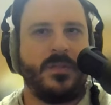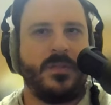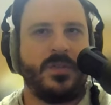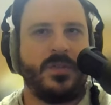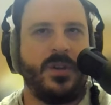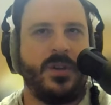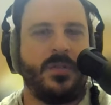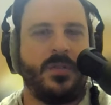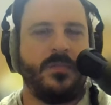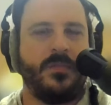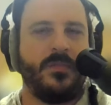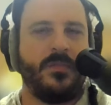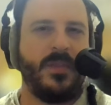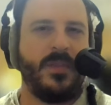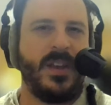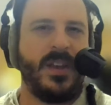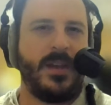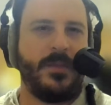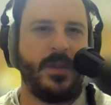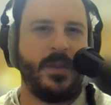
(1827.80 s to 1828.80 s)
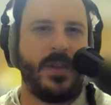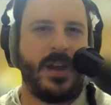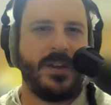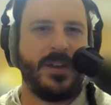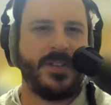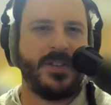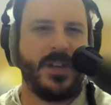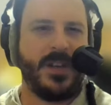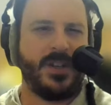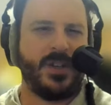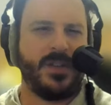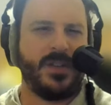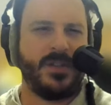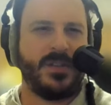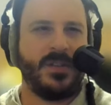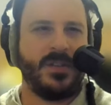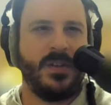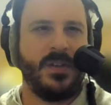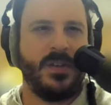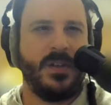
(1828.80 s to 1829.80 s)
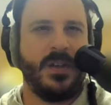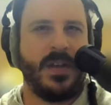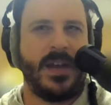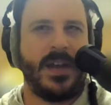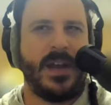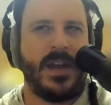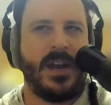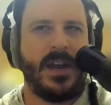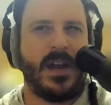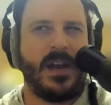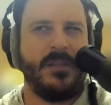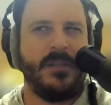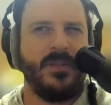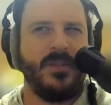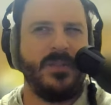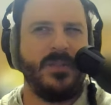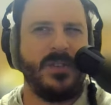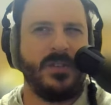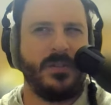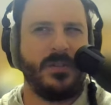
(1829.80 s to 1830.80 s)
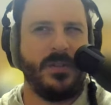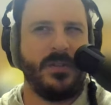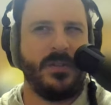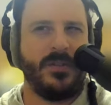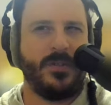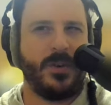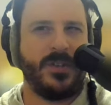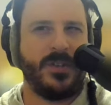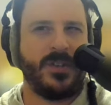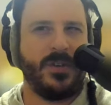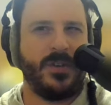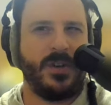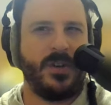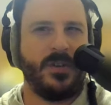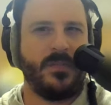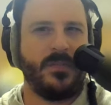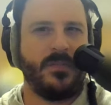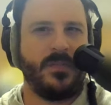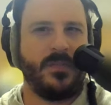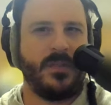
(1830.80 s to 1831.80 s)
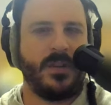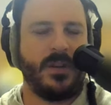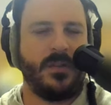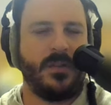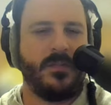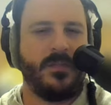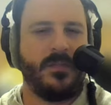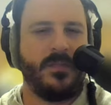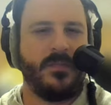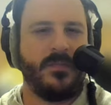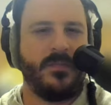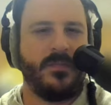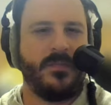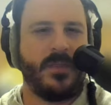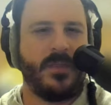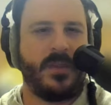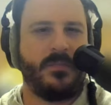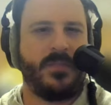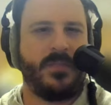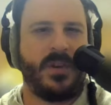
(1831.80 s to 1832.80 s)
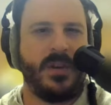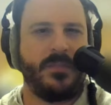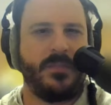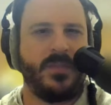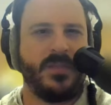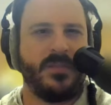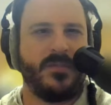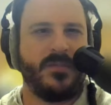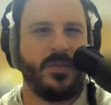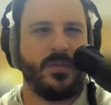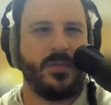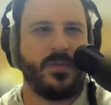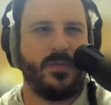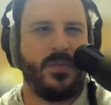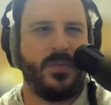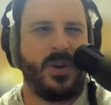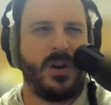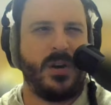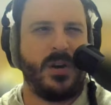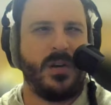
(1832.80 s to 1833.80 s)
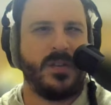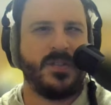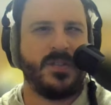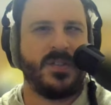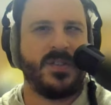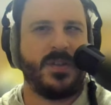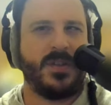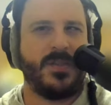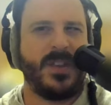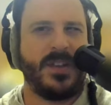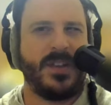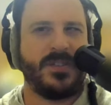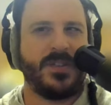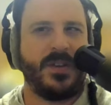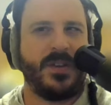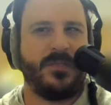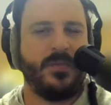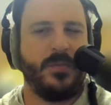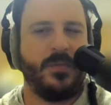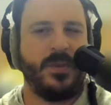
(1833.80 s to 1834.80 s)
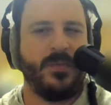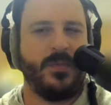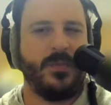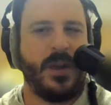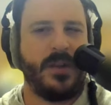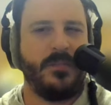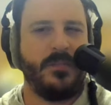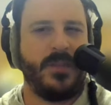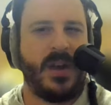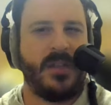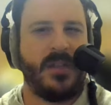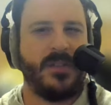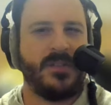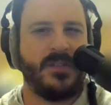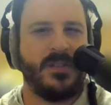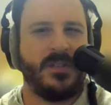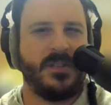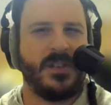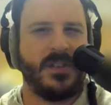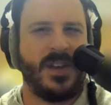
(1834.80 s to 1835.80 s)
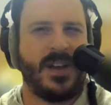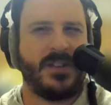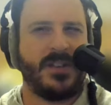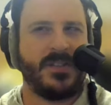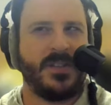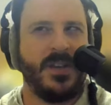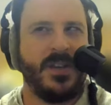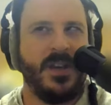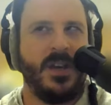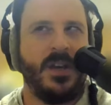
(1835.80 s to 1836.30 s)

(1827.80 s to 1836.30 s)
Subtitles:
So we have a lot of stations, and I'm using the Lily voice, and here, a pipe is a vertical bar. Is some of that stuff will be read by the TTS.